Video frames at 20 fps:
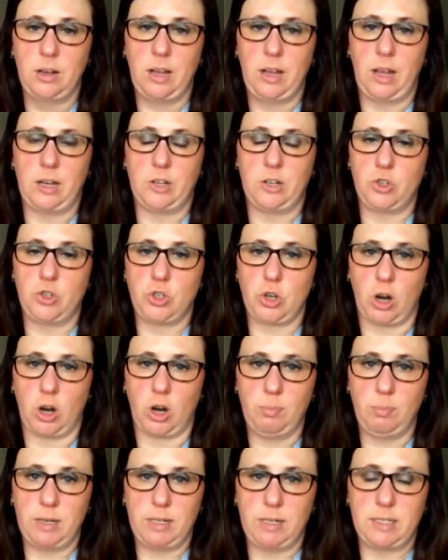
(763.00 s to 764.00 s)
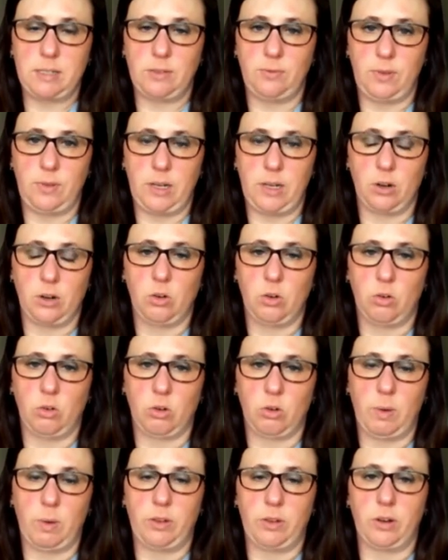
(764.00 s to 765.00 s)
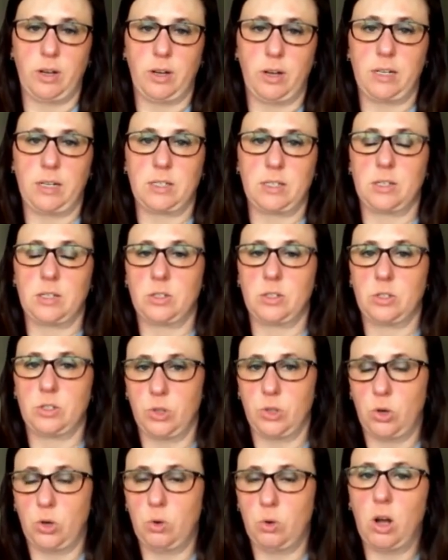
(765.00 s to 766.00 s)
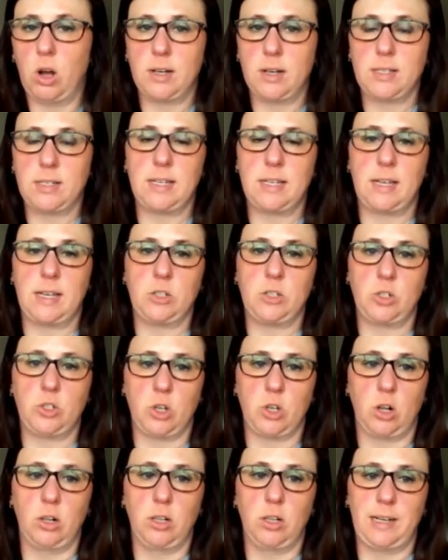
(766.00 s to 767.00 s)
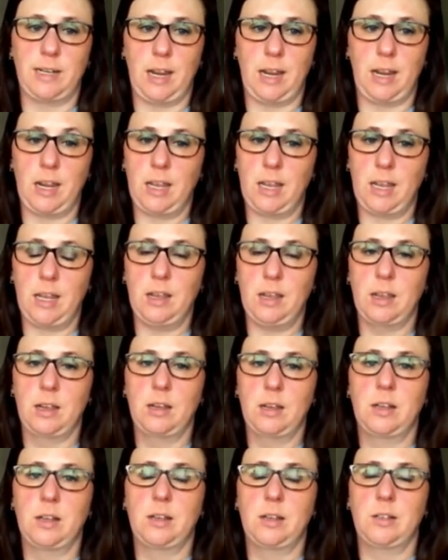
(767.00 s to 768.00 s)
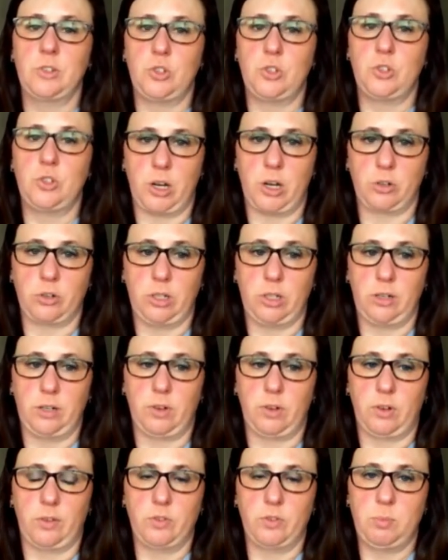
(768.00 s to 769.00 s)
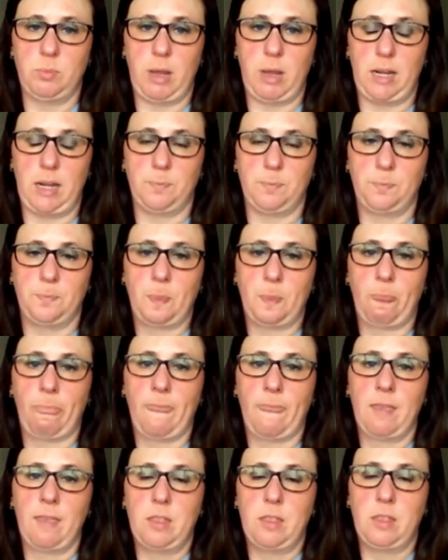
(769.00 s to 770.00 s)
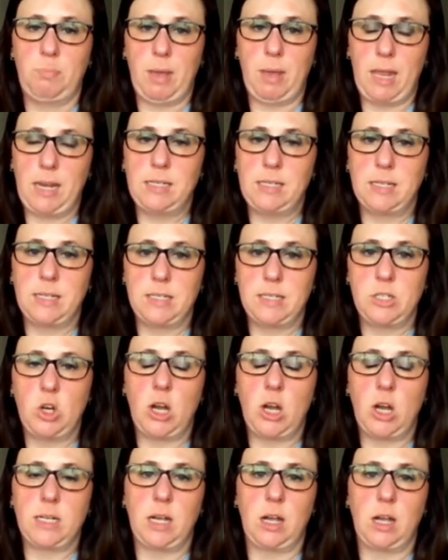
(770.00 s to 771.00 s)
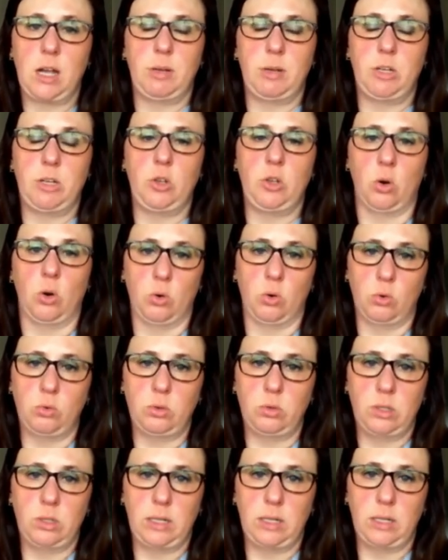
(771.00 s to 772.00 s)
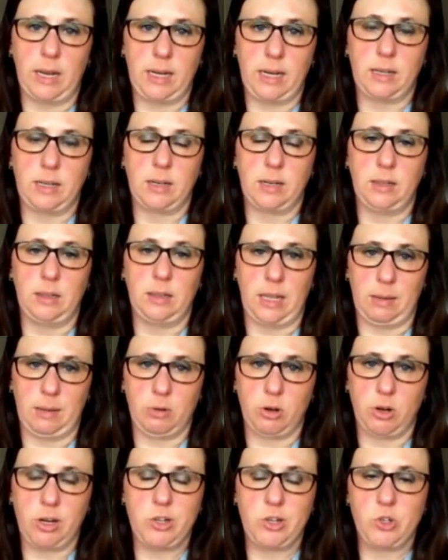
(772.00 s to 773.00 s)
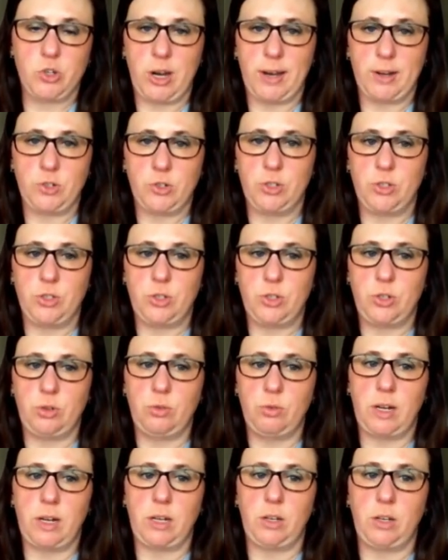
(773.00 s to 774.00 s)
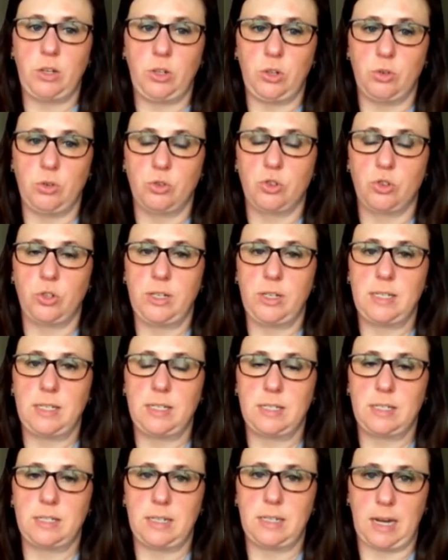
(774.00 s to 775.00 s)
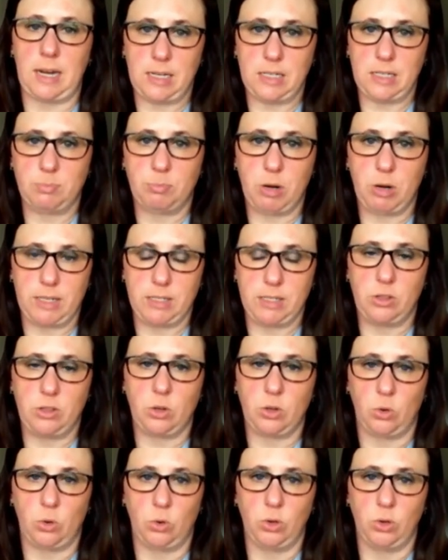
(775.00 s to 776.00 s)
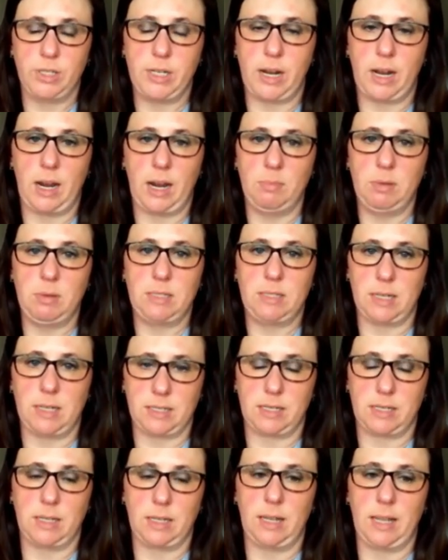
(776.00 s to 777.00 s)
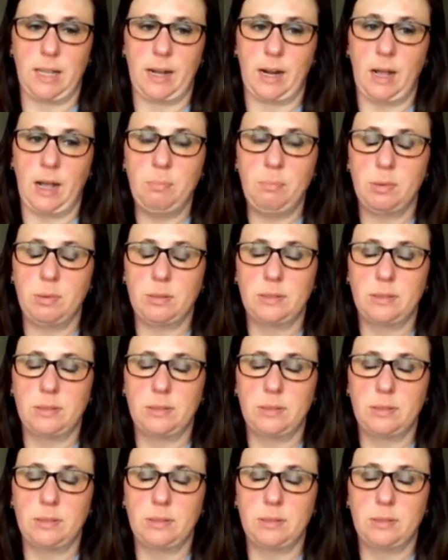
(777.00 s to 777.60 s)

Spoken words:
and sharp and severe, or whether it's slow onset, dull and aching, generally involves pain. The pain does not come and go like labor contractions do. It usually stays present the whole time. It doesn't let up.